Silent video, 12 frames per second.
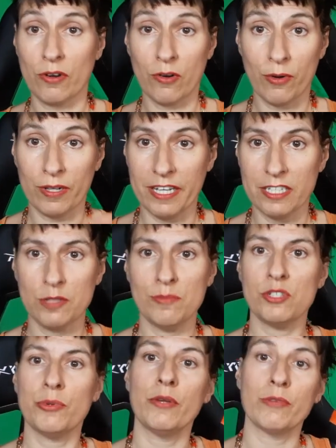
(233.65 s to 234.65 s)
correlation
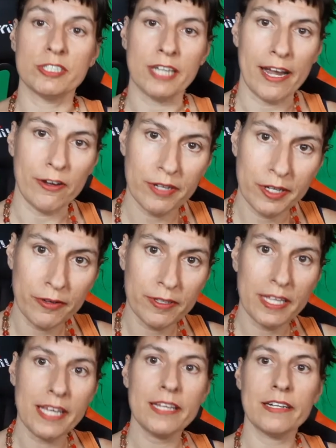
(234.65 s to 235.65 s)
between retiring
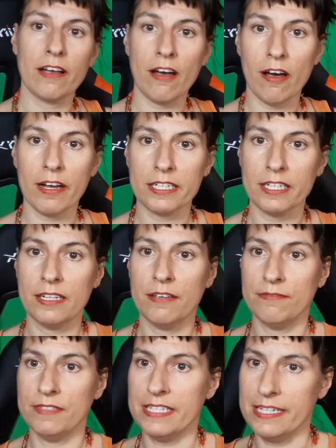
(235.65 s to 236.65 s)
early and
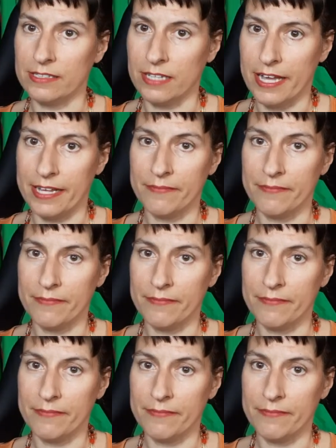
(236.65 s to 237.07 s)
cognitive decline.